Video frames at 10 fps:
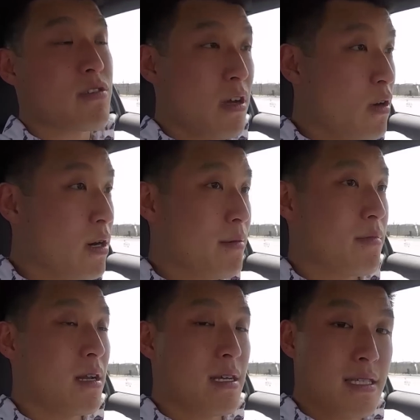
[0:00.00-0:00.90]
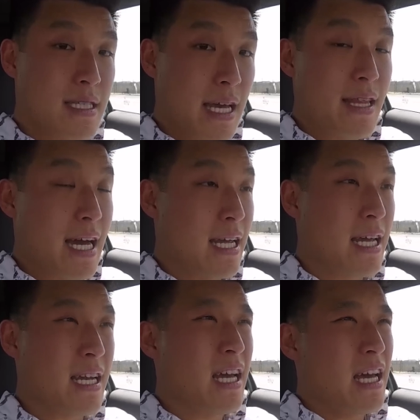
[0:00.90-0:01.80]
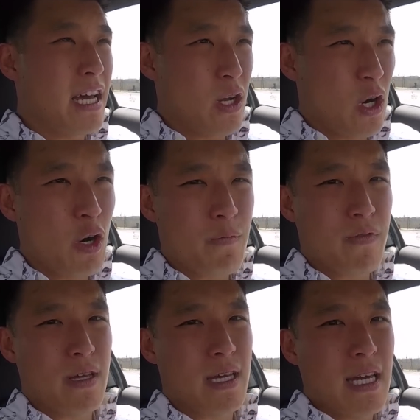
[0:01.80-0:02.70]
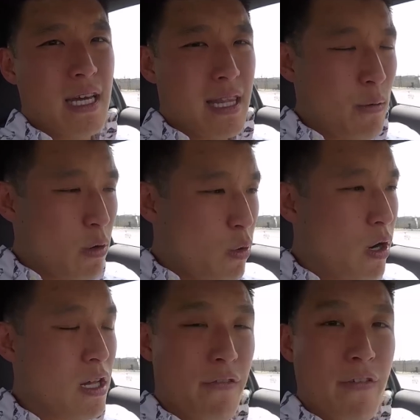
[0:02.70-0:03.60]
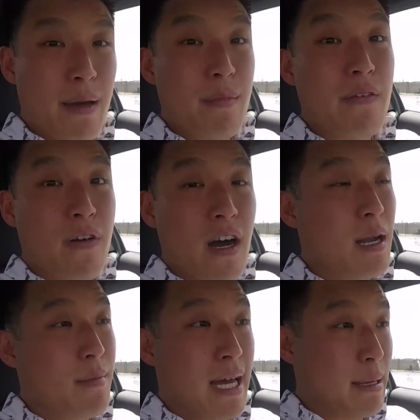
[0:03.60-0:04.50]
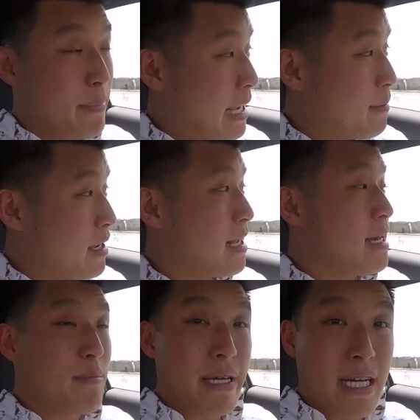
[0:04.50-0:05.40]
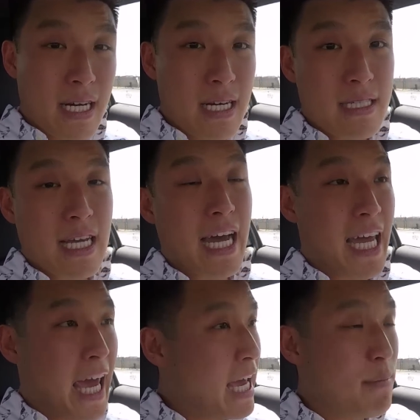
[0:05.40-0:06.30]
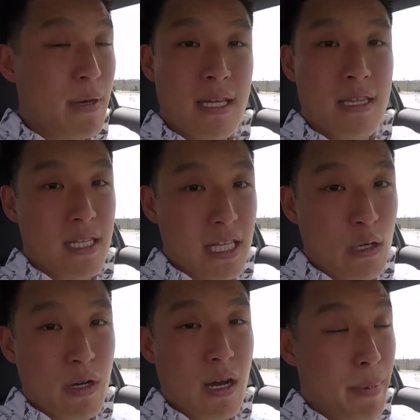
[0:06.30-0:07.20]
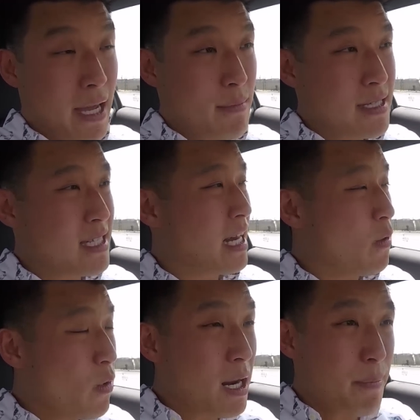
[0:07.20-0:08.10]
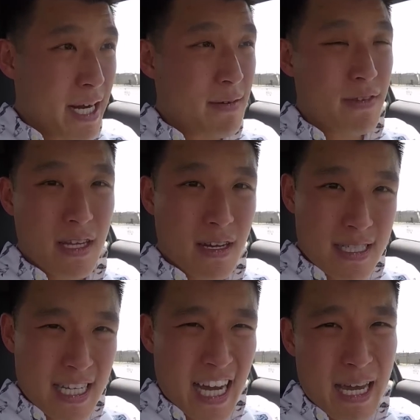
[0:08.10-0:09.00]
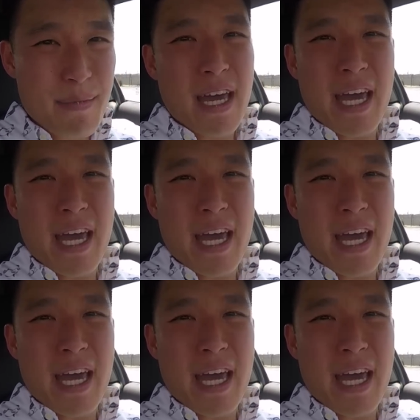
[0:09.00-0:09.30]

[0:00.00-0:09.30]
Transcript: So I'm gonna send that in and hopefully that will qualify me for automatic payment because I hate being delinquent on payments and I wanna pay everything on time.